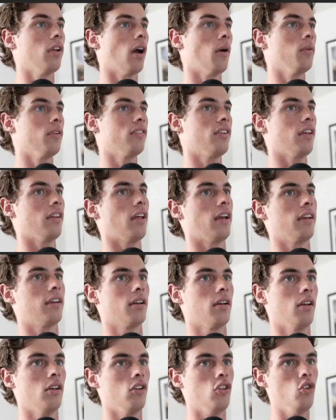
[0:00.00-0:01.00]
say, like,
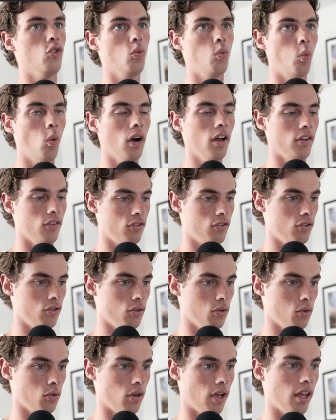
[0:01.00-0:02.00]
you want
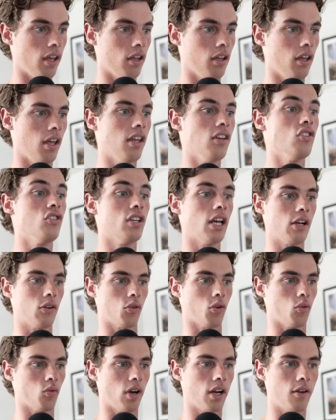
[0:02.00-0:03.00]
to, in general, right?